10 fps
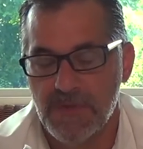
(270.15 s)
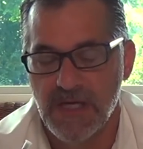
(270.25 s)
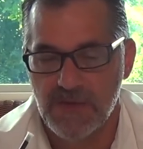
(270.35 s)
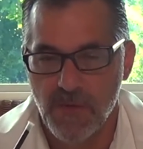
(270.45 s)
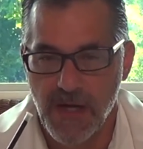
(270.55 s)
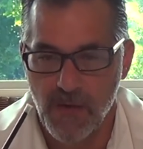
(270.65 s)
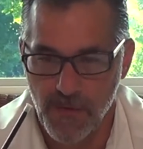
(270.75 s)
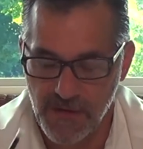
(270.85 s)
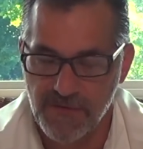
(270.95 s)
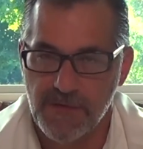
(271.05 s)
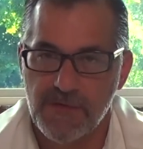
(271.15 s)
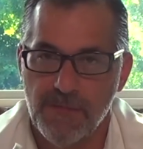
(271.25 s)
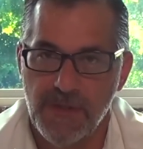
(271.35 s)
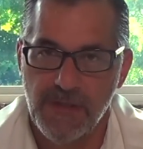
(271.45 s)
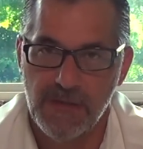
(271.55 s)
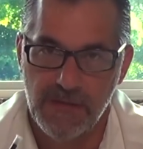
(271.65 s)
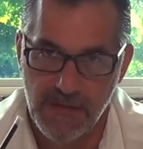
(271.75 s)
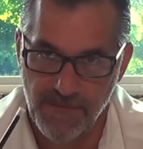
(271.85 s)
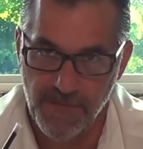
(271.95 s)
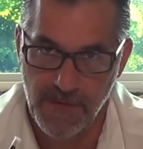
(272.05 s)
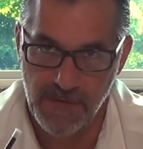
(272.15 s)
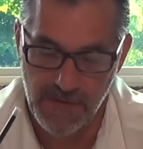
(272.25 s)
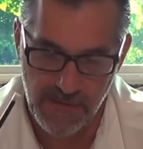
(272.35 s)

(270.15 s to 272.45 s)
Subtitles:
That's why it works for so many different